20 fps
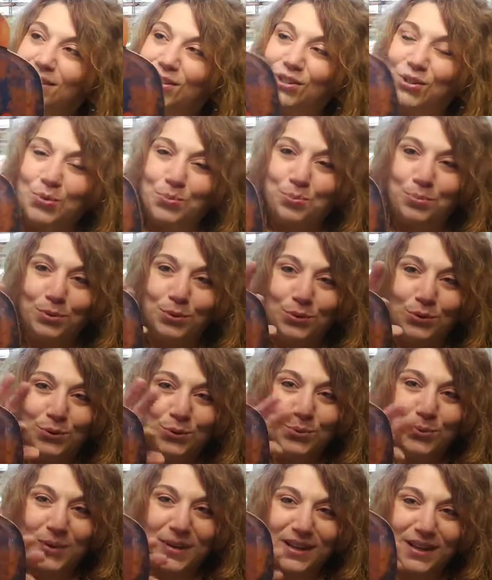It's a
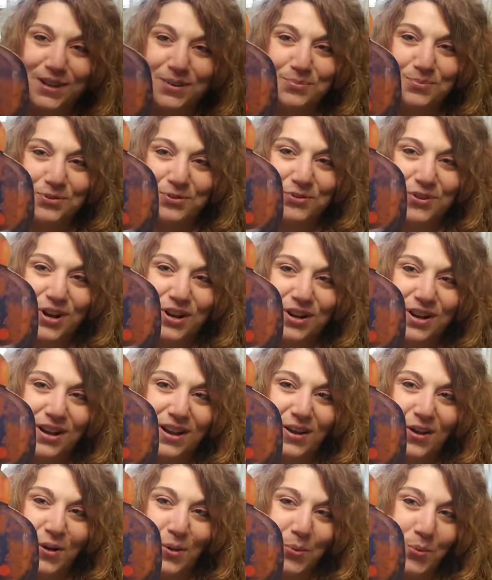blue pickup
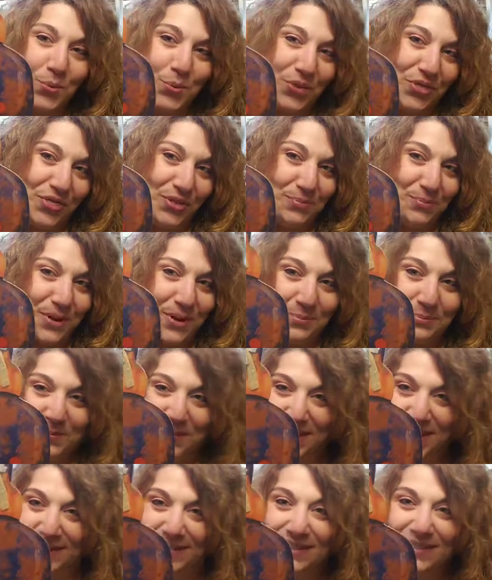truck with the
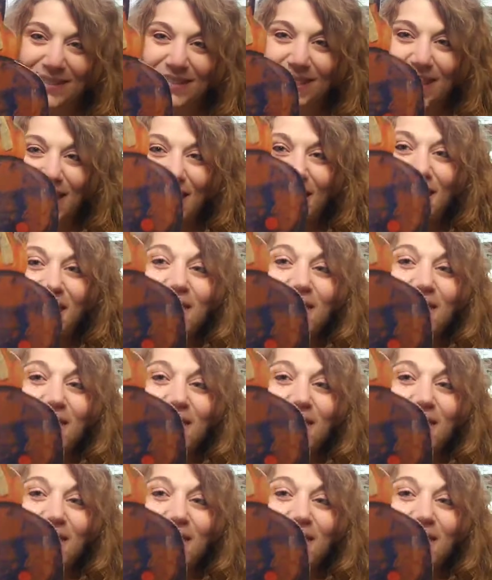pumpkins.